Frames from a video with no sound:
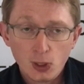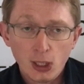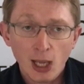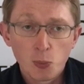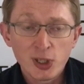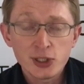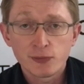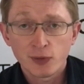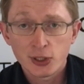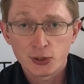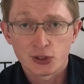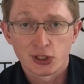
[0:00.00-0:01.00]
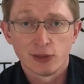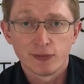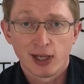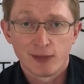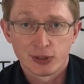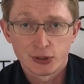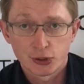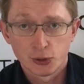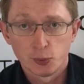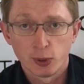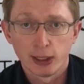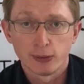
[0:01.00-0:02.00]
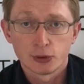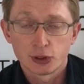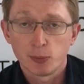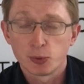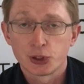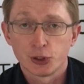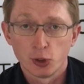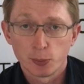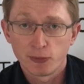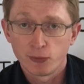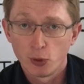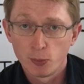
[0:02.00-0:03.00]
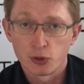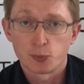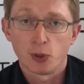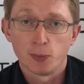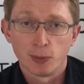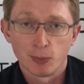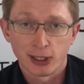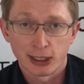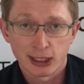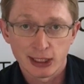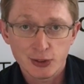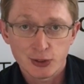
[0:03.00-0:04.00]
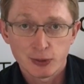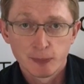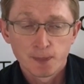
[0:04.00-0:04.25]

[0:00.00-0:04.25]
And when you find yourself having to troubleshoot a performance problem like this,